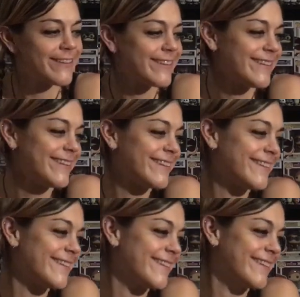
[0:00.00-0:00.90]

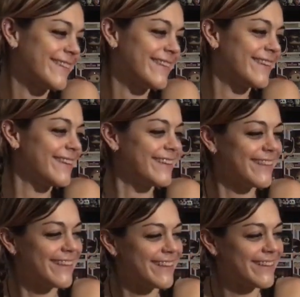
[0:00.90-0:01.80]

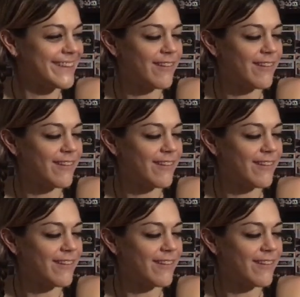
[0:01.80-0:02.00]
[no speech]